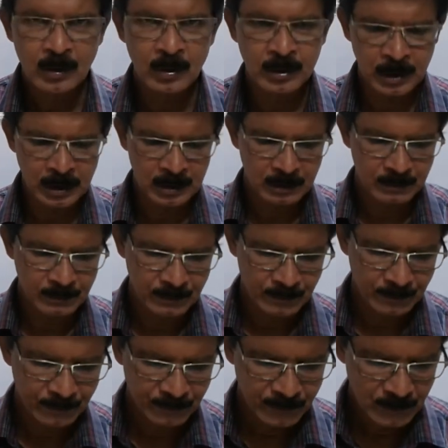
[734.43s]
Okay?
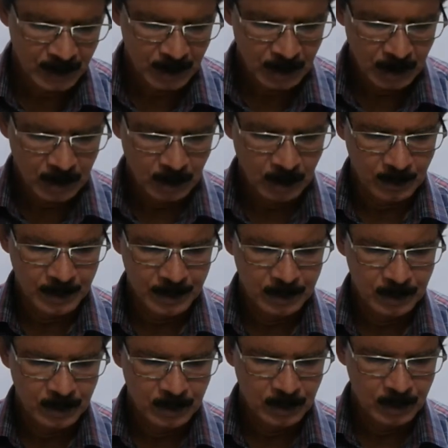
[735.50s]
Robert.
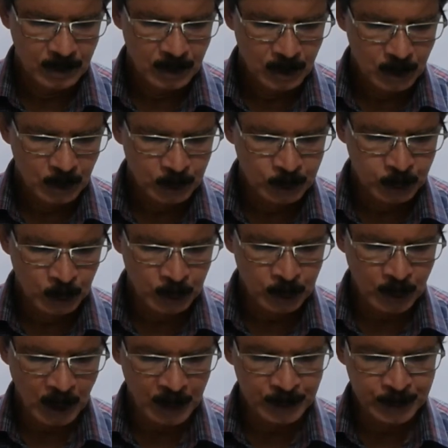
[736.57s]
So
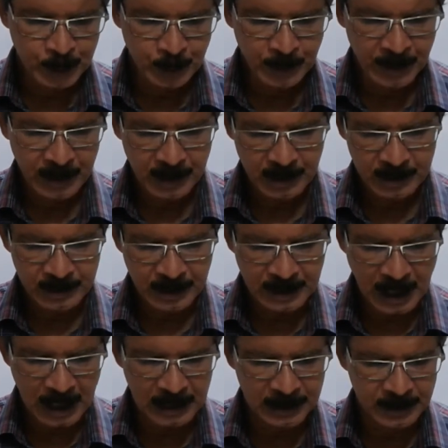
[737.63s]
you are assuming that
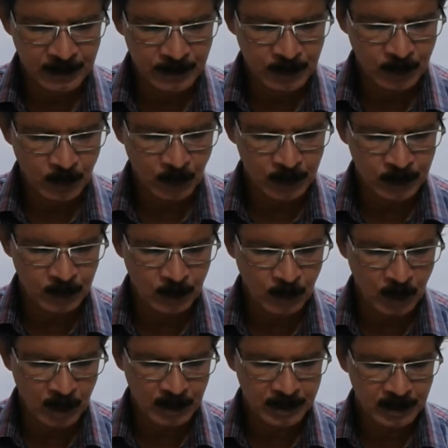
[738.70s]
I'll give you what you
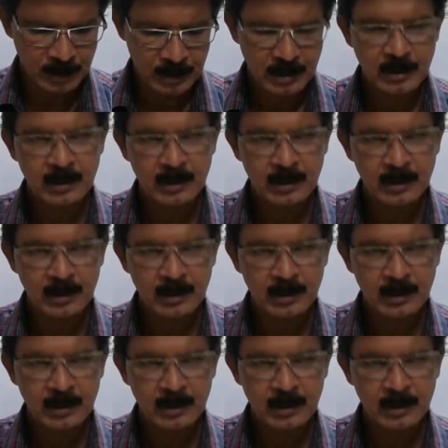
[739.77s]
want.